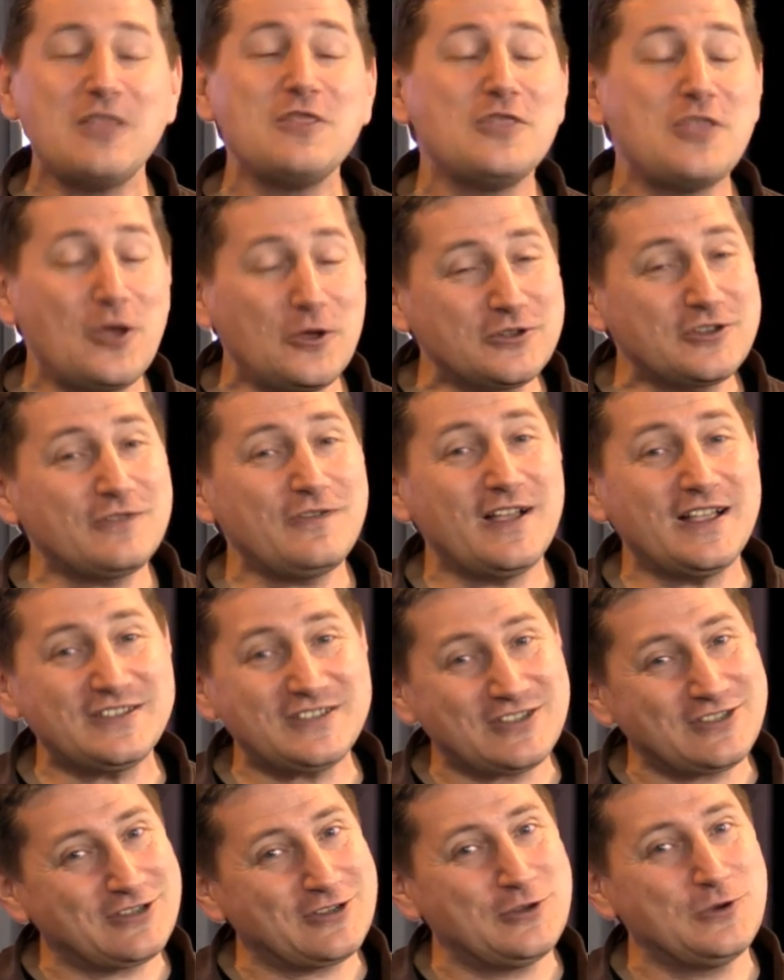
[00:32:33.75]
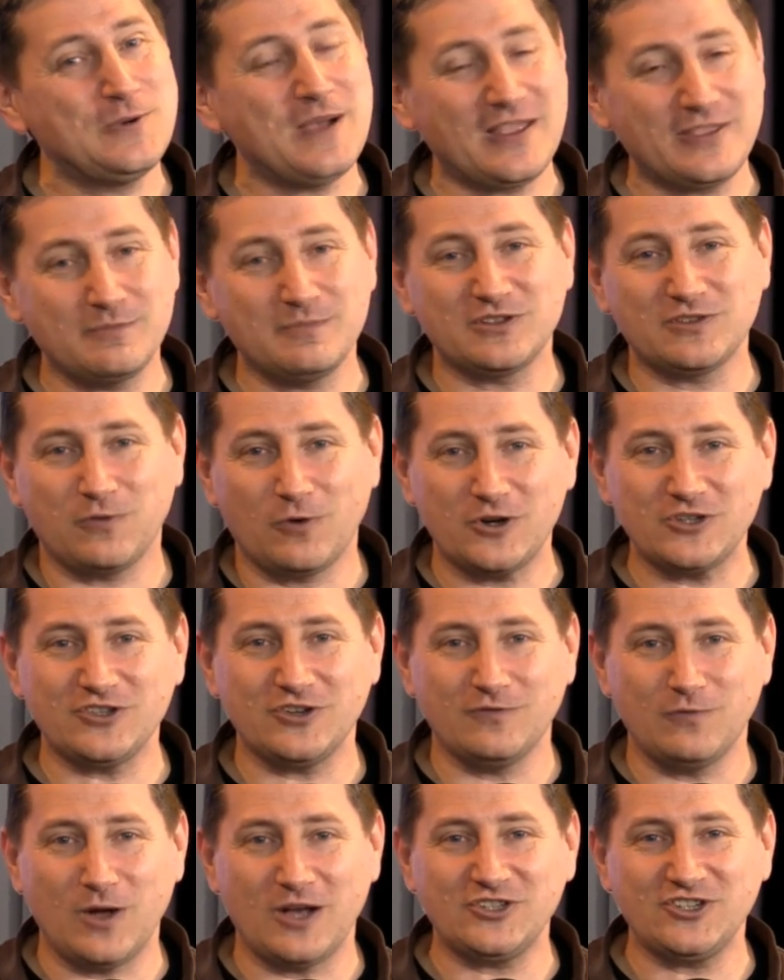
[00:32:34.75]
those of us who had the
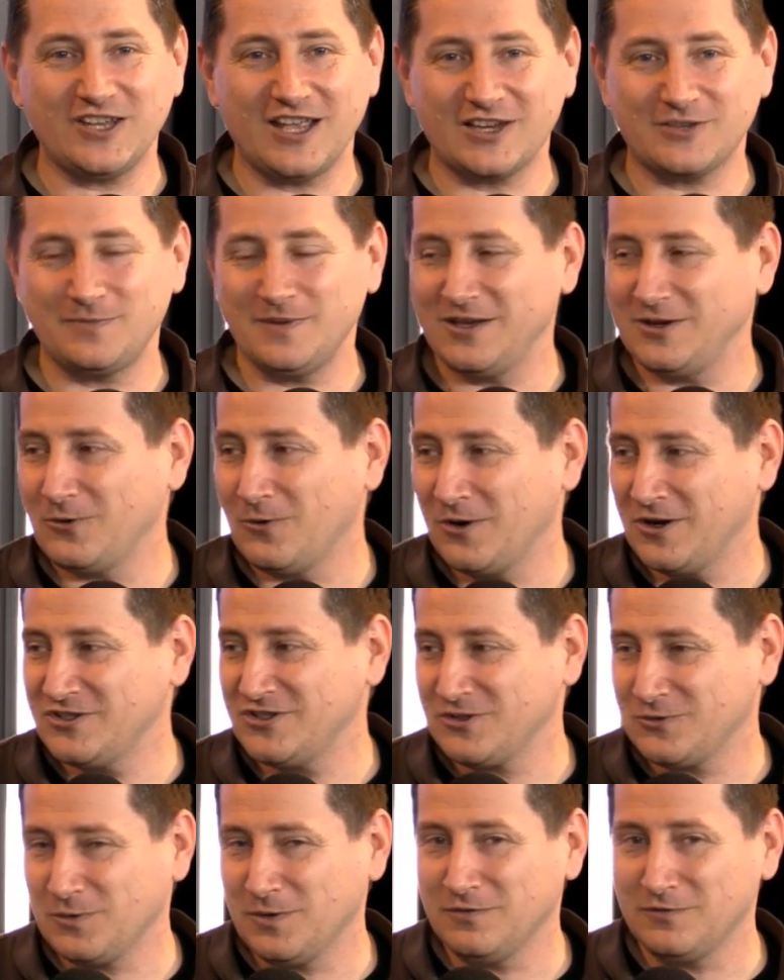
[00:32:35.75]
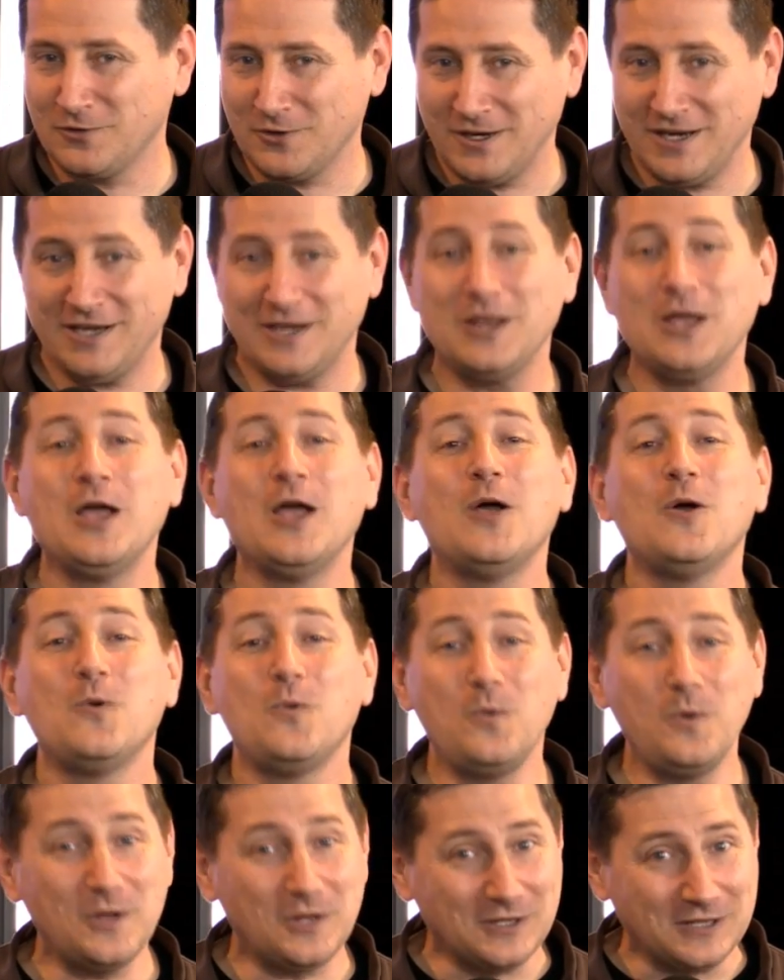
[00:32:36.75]
misfortune of watching X Men Origins Wolverine
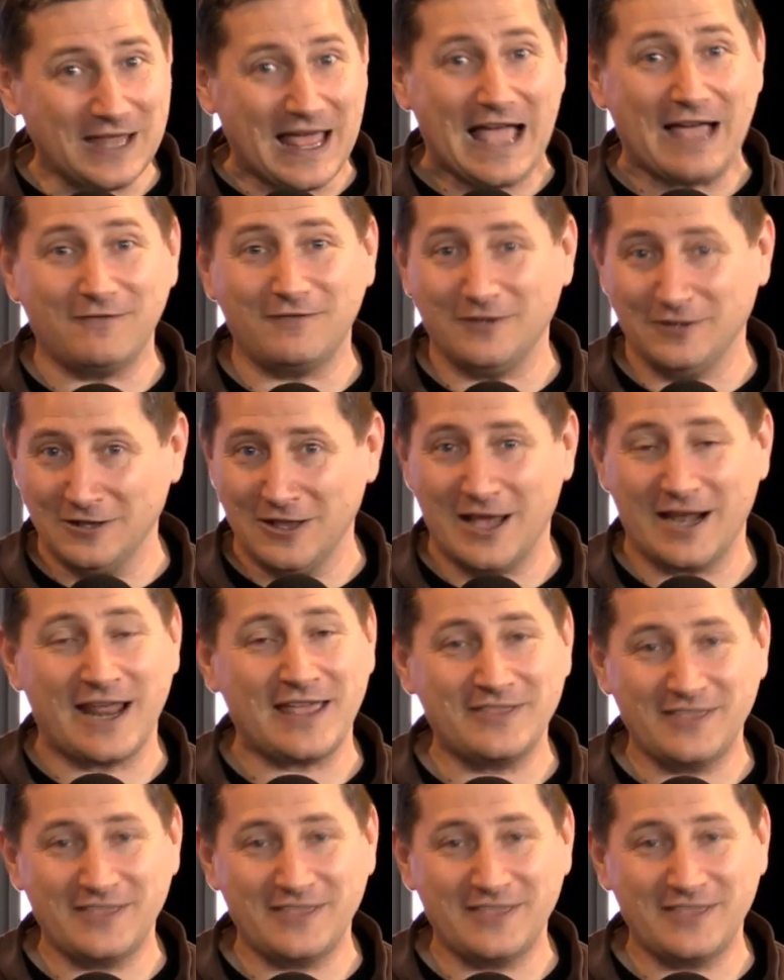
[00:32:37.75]
will laugh a lot.